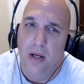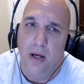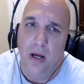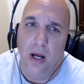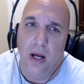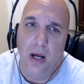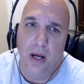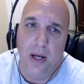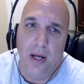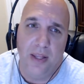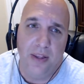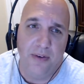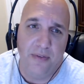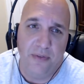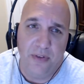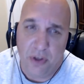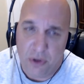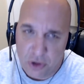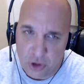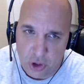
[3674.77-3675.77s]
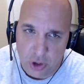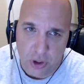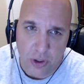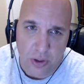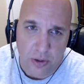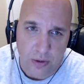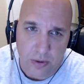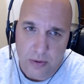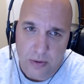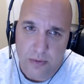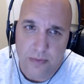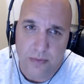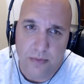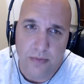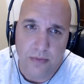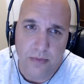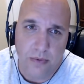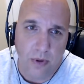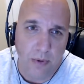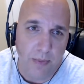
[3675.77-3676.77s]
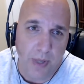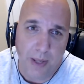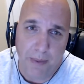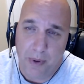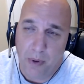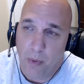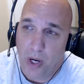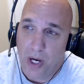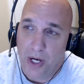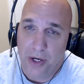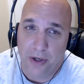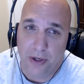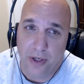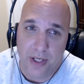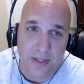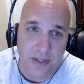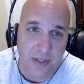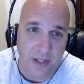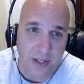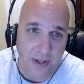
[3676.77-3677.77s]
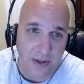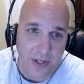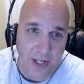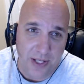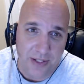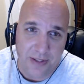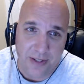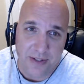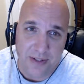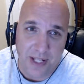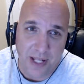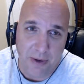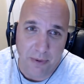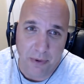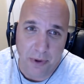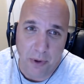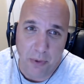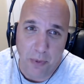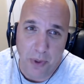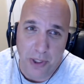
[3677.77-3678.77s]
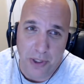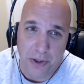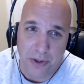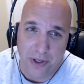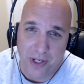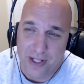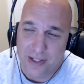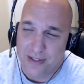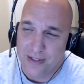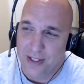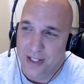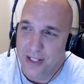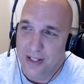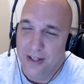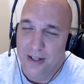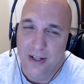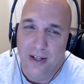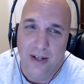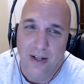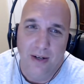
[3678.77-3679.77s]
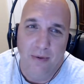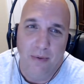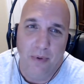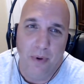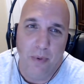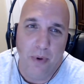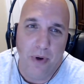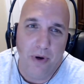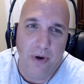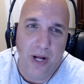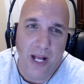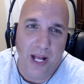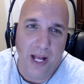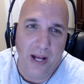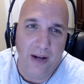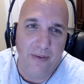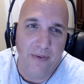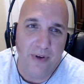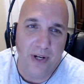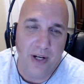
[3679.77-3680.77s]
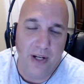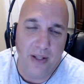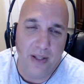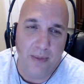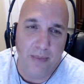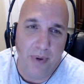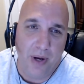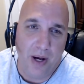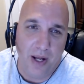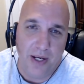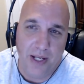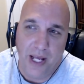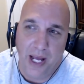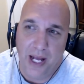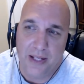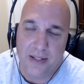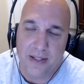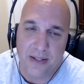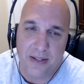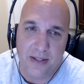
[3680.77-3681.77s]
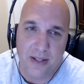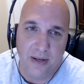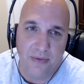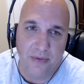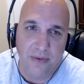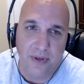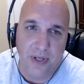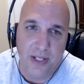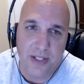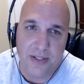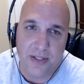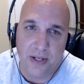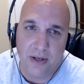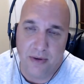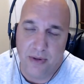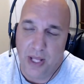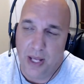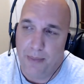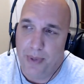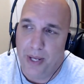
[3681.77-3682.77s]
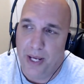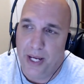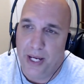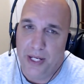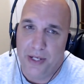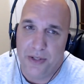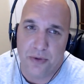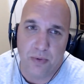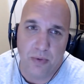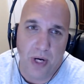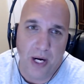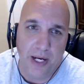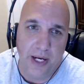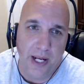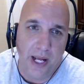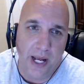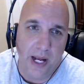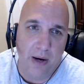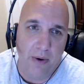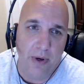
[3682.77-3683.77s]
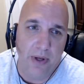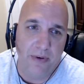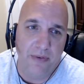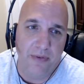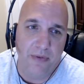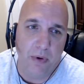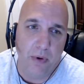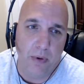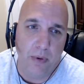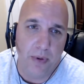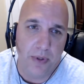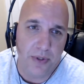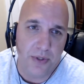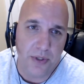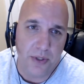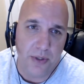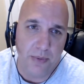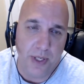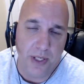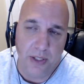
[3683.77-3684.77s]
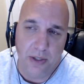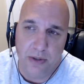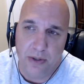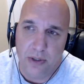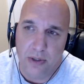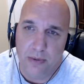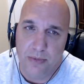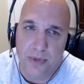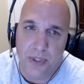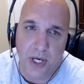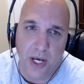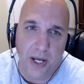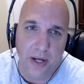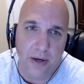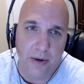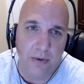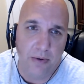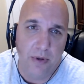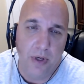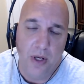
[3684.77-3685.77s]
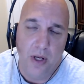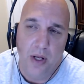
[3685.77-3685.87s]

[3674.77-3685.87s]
uh, in the future, or maybe while you're listening to this, because I don't know when you're listening, we will have uh, the podcast and stuff listed on that page. Right now, it forwards to my YouTube channel.